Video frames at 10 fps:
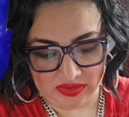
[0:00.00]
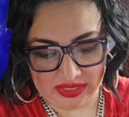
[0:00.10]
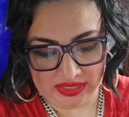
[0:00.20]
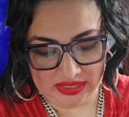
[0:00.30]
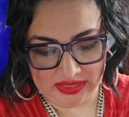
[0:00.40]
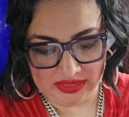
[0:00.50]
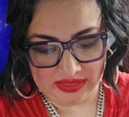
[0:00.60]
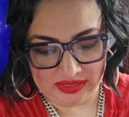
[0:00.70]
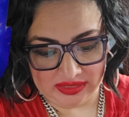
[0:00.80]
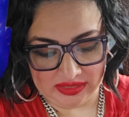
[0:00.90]
Okay?
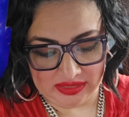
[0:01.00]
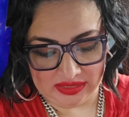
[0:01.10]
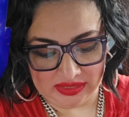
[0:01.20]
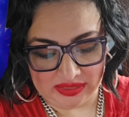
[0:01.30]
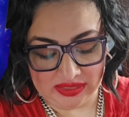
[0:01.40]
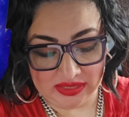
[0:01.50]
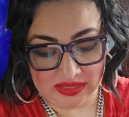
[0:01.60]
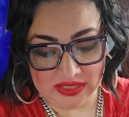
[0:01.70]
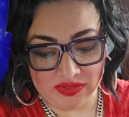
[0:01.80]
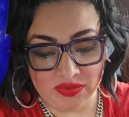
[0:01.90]

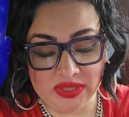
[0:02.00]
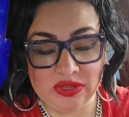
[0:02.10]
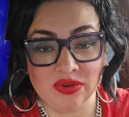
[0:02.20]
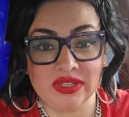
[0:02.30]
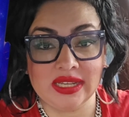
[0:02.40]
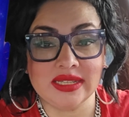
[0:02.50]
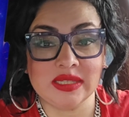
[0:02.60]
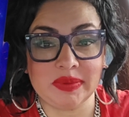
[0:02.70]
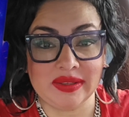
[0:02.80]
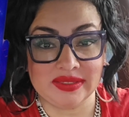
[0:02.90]
This is for the
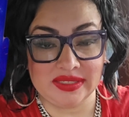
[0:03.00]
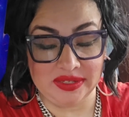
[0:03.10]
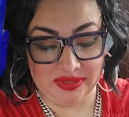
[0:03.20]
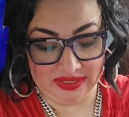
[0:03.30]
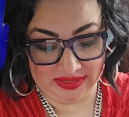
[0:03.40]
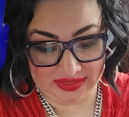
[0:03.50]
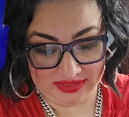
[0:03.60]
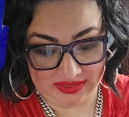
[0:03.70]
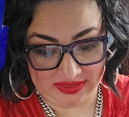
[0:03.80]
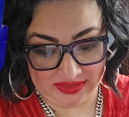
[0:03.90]
Ordained Spouse
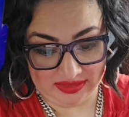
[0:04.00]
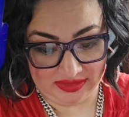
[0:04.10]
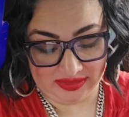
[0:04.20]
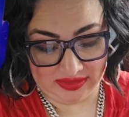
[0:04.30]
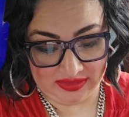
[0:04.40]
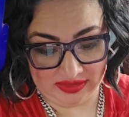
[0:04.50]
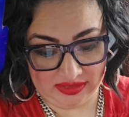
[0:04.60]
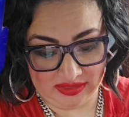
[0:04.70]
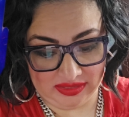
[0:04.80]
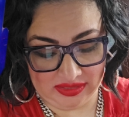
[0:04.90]
series.
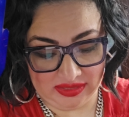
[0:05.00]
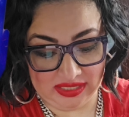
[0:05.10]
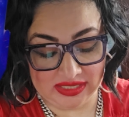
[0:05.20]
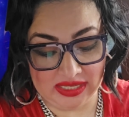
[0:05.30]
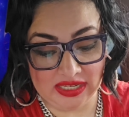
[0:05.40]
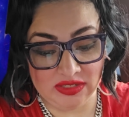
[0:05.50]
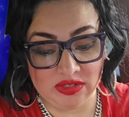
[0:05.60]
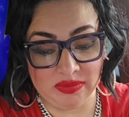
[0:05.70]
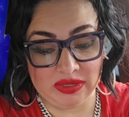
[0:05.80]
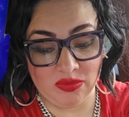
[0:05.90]
He's saying
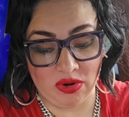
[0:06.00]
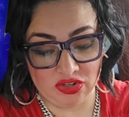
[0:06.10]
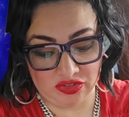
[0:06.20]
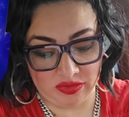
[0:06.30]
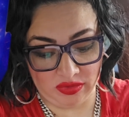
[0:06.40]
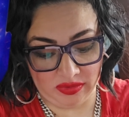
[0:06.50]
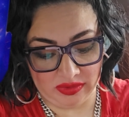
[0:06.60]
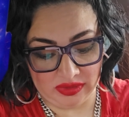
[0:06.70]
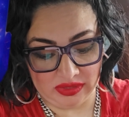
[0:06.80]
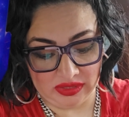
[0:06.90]
to be watchful.
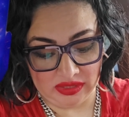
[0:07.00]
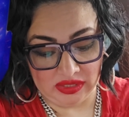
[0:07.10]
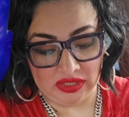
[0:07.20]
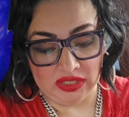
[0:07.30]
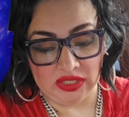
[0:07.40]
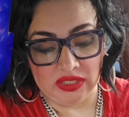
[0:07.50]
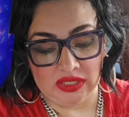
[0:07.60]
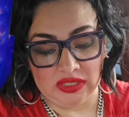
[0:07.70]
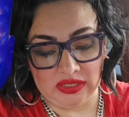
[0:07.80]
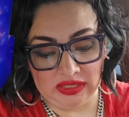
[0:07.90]

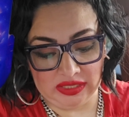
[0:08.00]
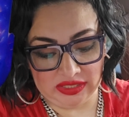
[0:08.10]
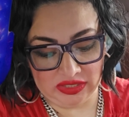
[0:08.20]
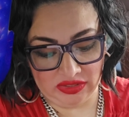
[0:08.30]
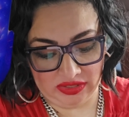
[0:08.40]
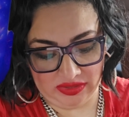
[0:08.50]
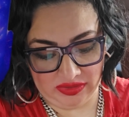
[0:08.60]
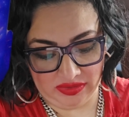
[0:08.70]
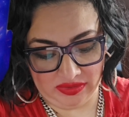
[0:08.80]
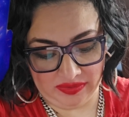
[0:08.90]
Listen
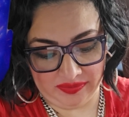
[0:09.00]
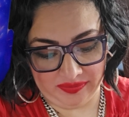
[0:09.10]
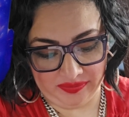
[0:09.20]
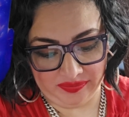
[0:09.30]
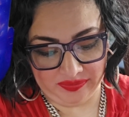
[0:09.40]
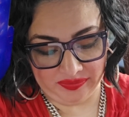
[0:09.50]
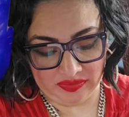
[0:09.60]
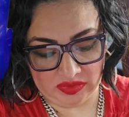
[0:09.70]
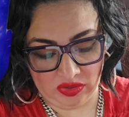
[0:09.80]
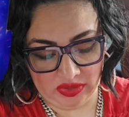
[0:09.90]
on.
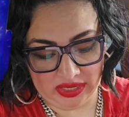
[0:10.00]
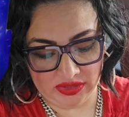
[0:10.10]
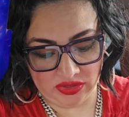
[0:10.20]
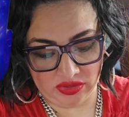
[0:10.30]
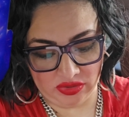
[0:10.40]
Okay,